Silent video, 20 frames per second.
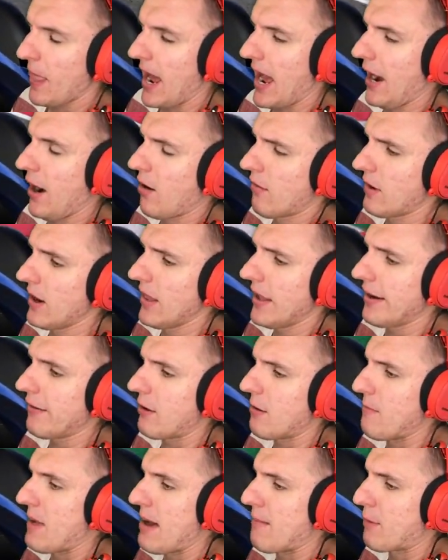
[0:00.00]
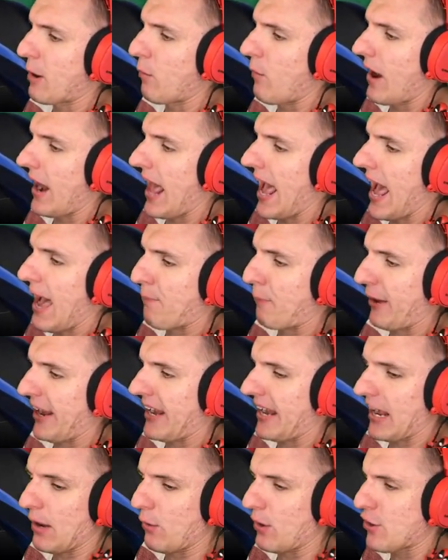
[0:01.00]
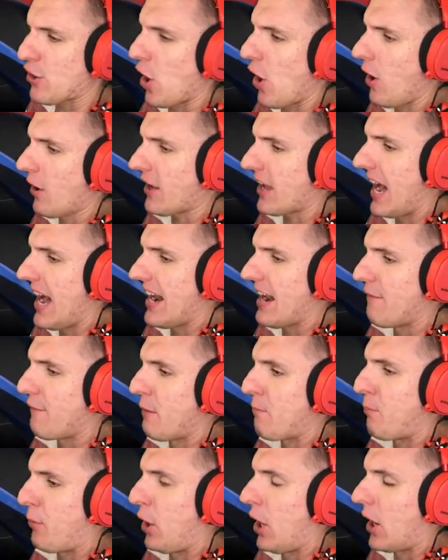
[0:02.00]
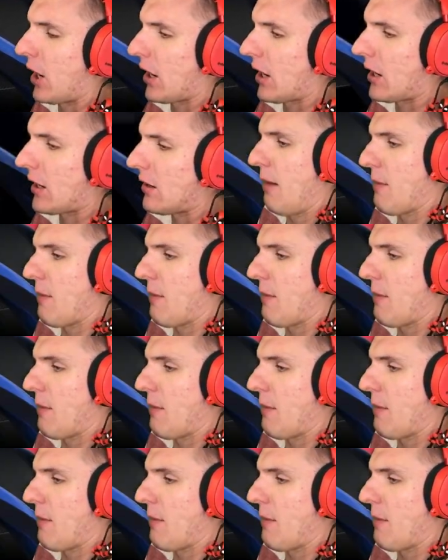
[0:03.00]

I don't really remember what happened. It was all kind of a blur.